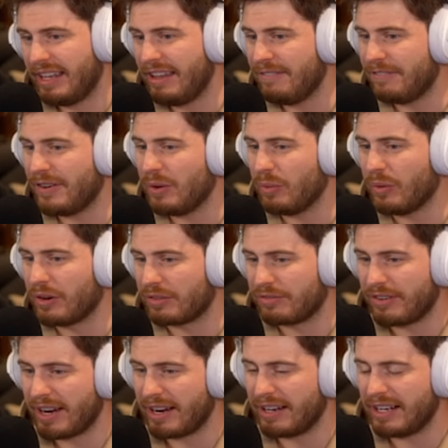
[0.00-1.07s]
Infinite
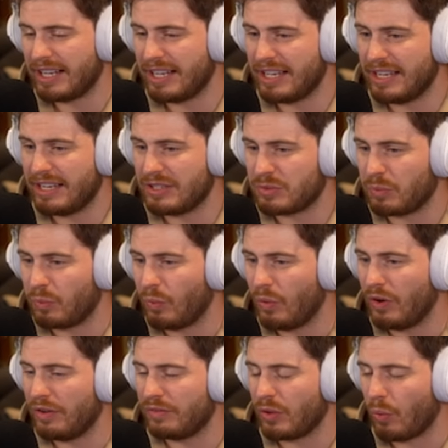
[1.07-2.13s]
Warfare is
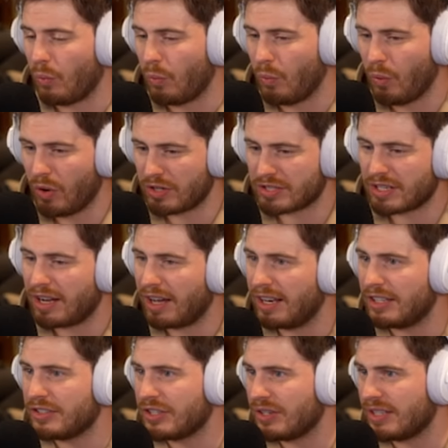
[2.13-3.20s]
one of the worst
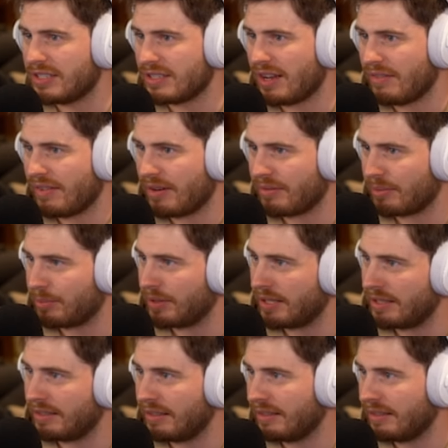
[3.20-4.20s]
Call of Duties I've ever played.